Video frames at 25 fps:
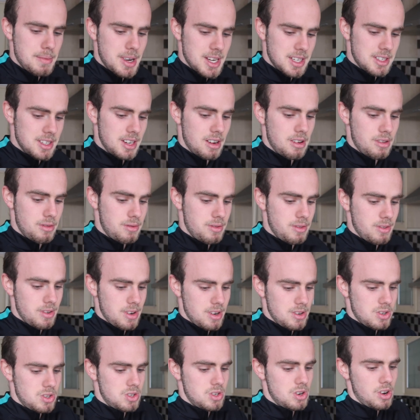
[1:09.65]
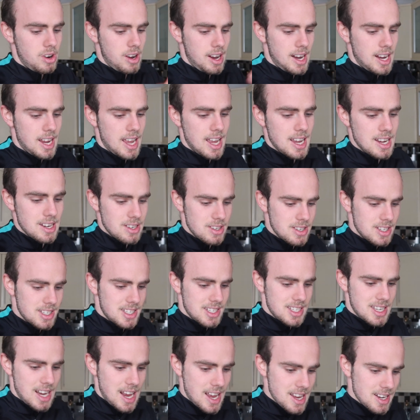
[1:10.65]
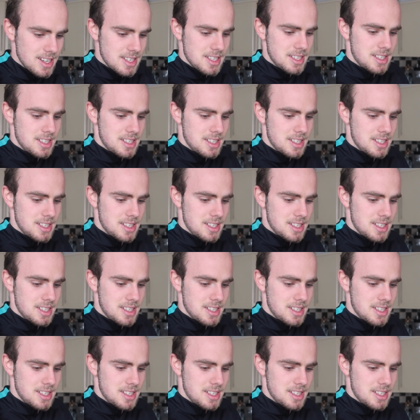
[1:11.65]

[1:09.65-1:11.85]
myself during each set